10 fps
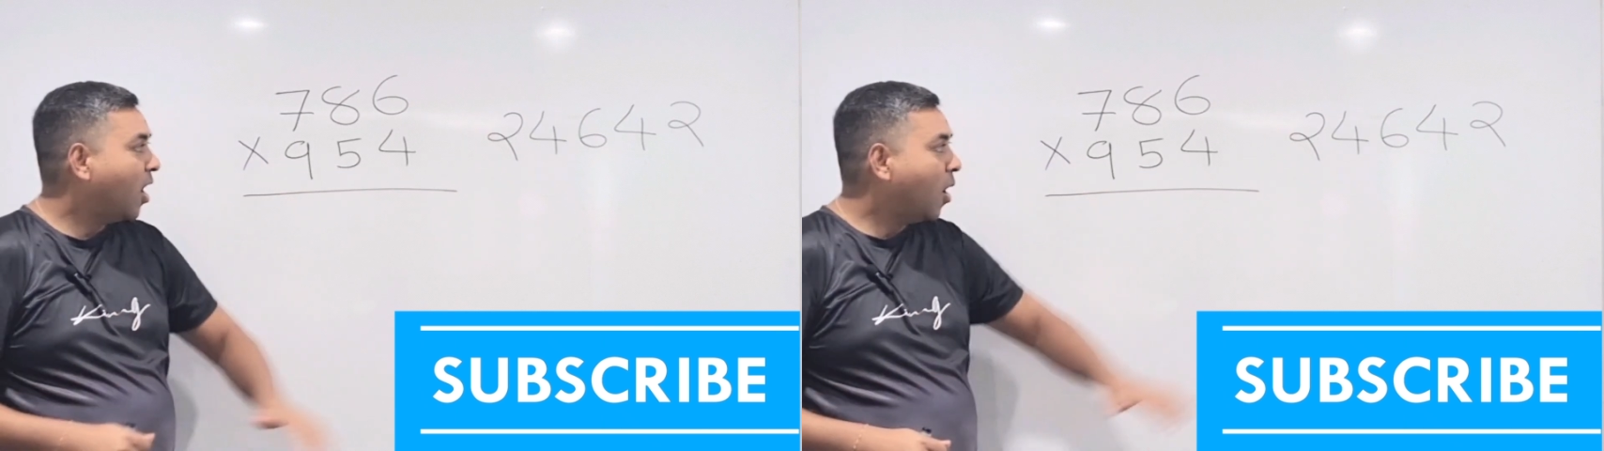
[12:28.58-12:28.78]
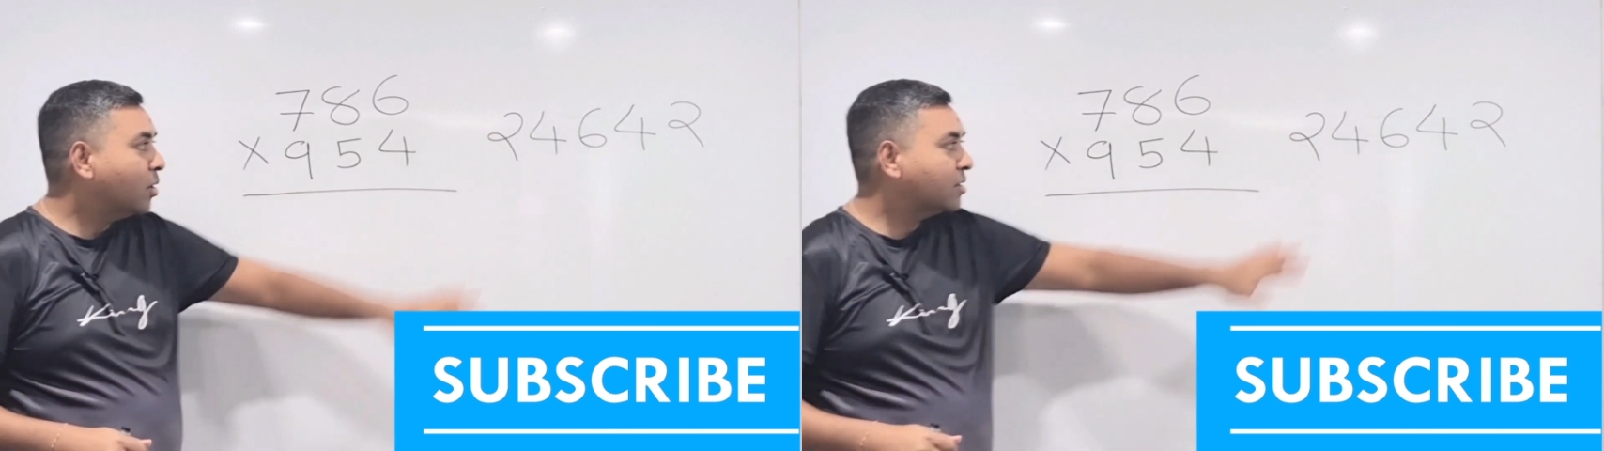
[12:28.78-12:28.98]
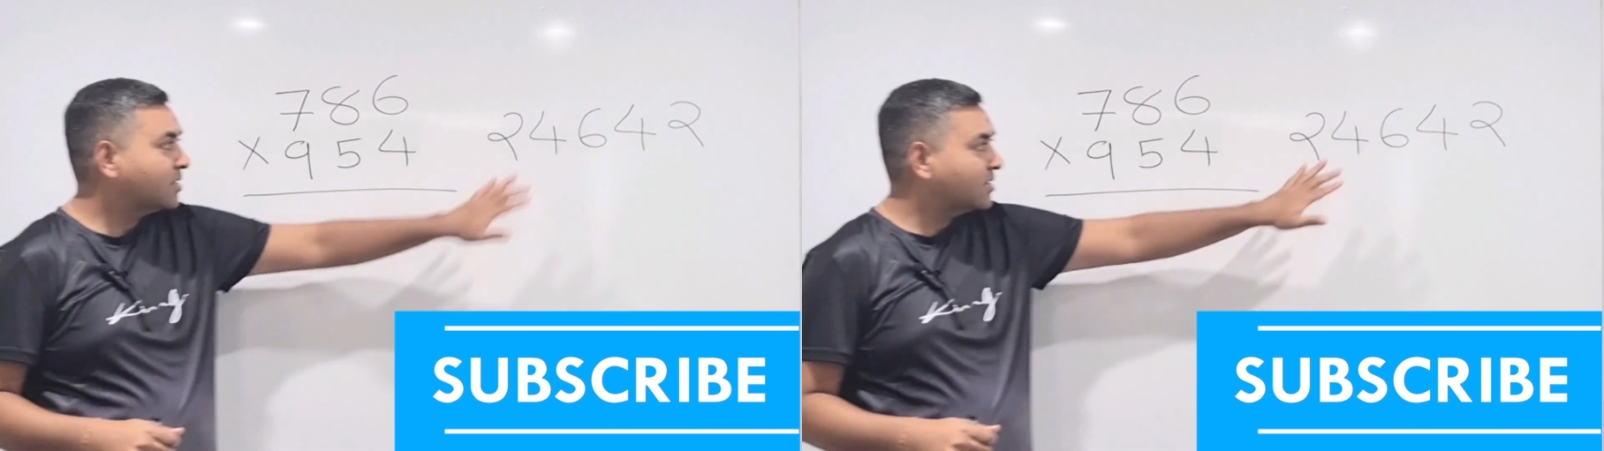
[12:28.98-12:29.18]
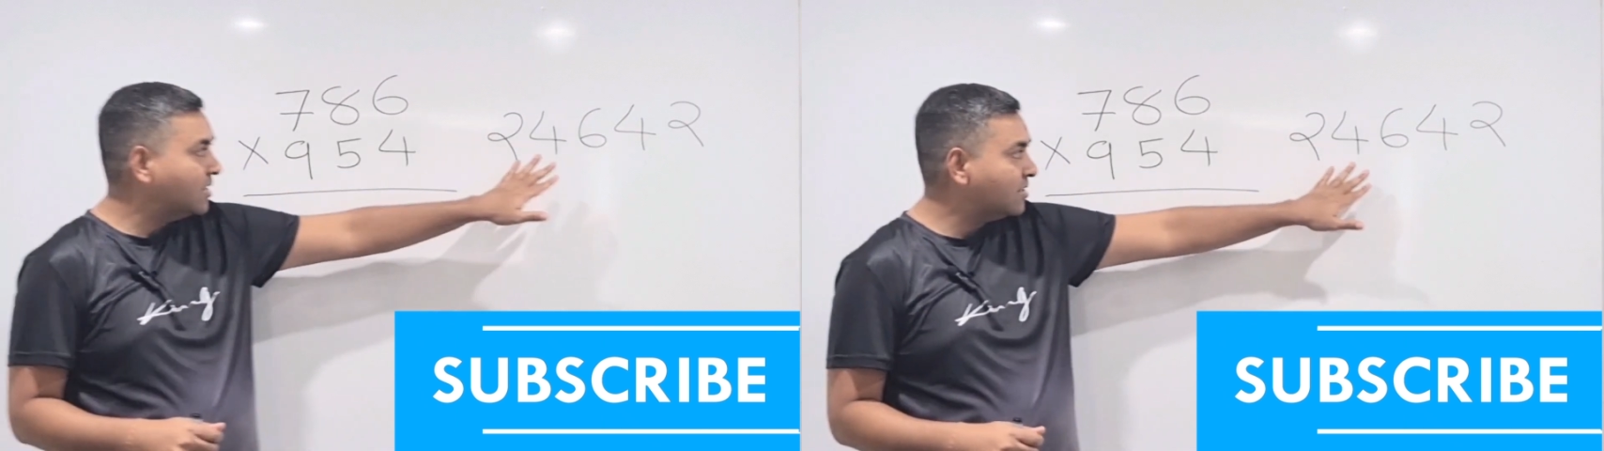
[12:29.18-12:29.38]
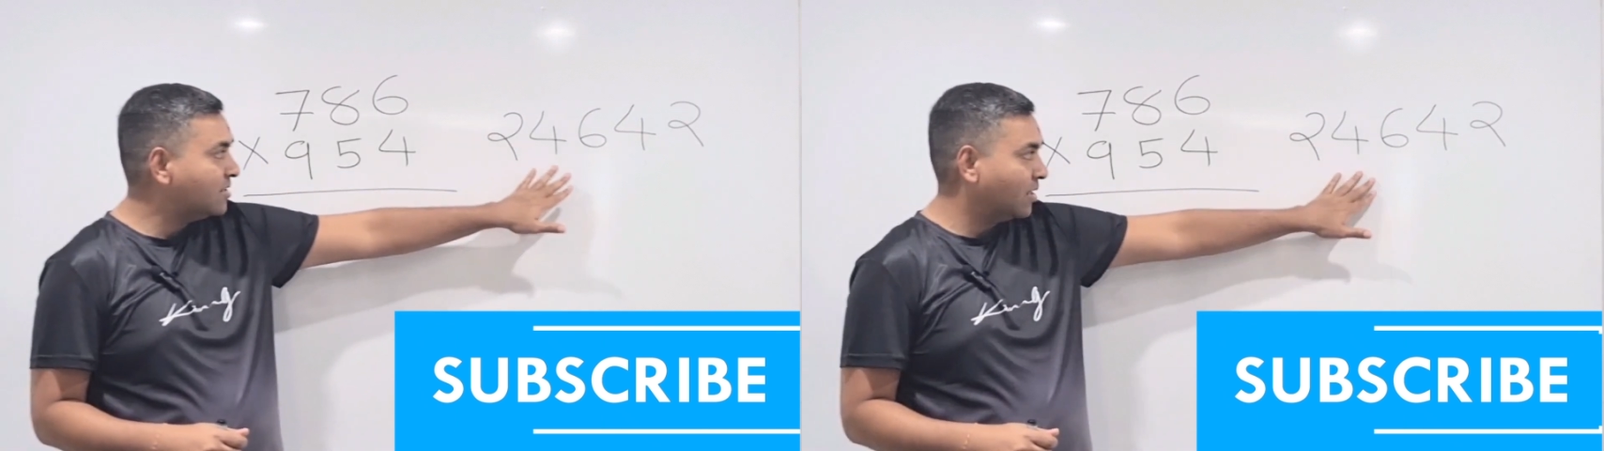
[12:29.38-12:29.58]
Our
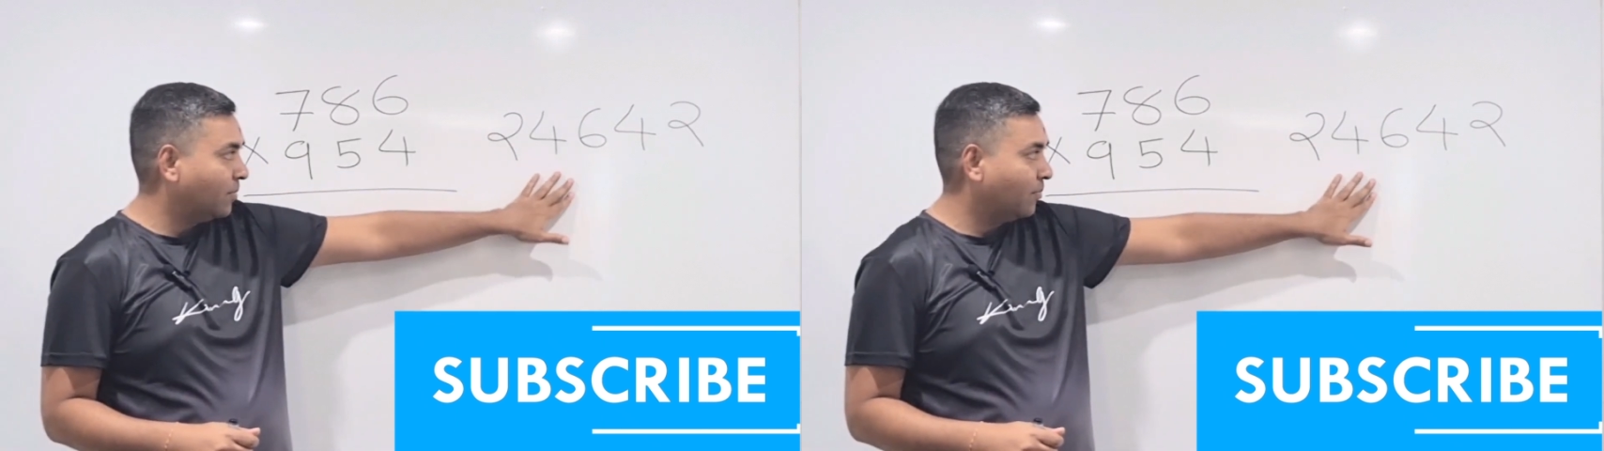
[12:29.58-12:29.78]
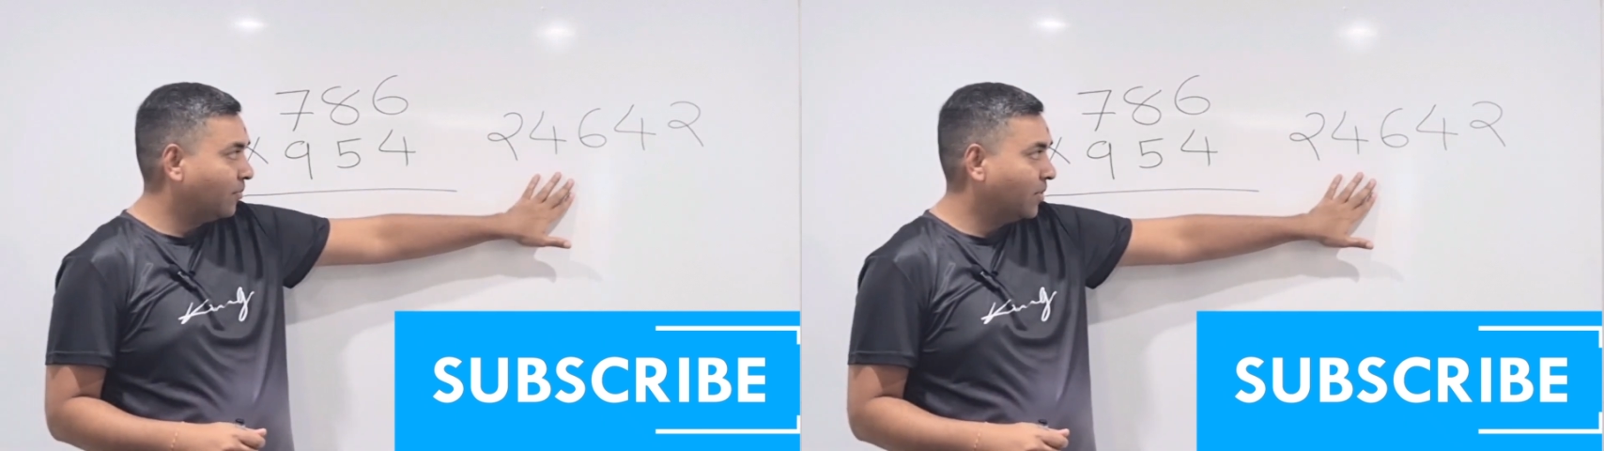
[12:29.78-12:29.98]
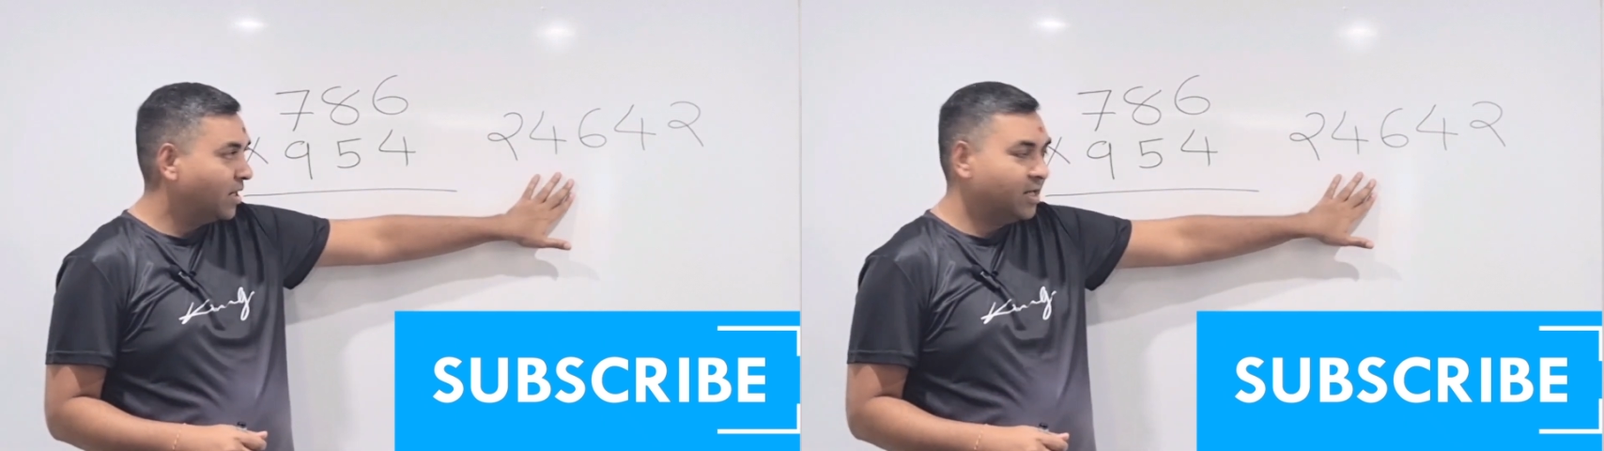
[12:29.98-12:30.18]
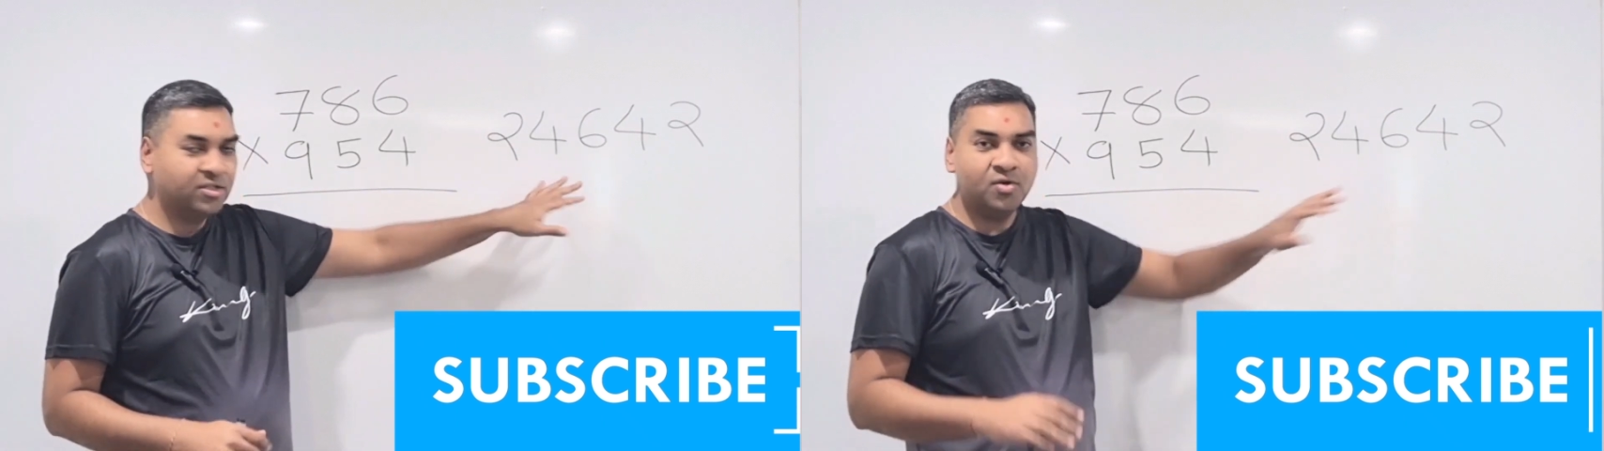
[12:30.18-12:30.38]
system is